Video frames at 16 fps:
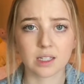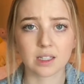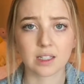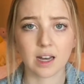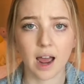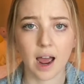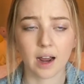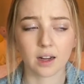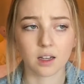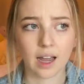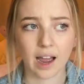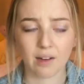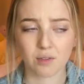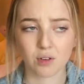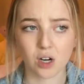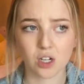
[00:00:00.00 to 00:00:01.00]
snack
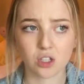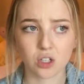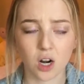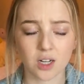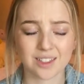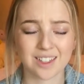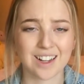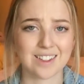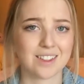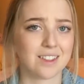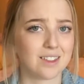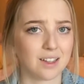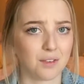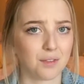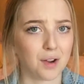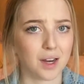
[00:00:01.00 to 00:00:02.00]
after I just got a test to
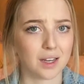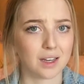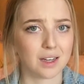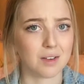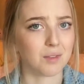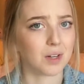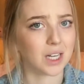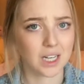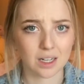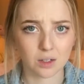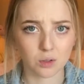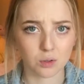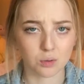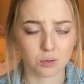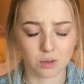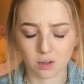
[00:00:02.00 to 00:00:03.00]
see if I can even eat
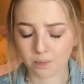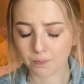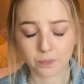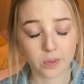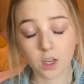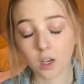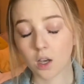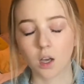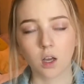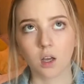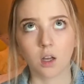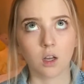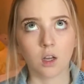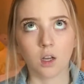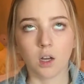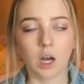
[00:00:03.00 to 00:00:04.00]
gluten.
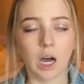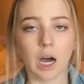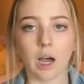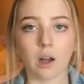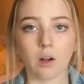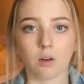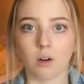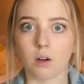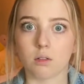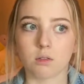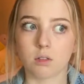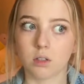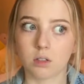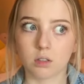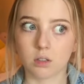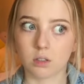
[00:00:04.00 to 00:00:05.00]
I don't know.
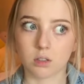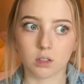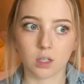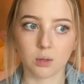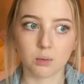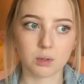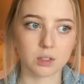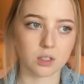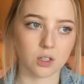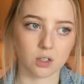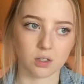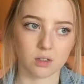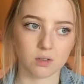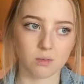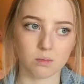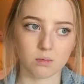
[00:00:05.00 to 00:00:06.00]
It was
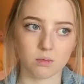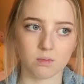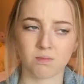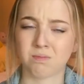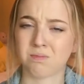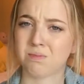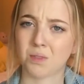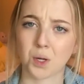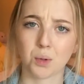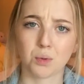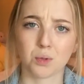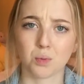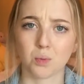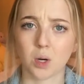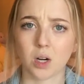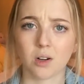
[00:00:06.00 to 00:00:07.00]

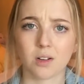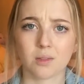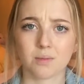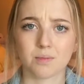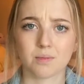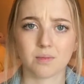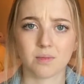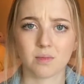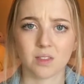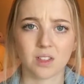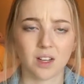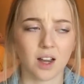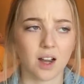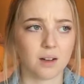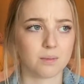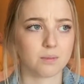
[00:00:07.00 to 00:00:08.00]
weird.
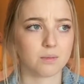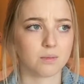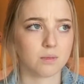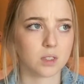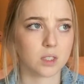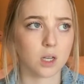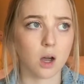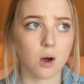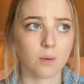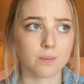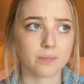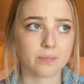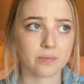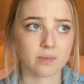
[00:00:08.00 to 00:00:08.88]
Yeah, so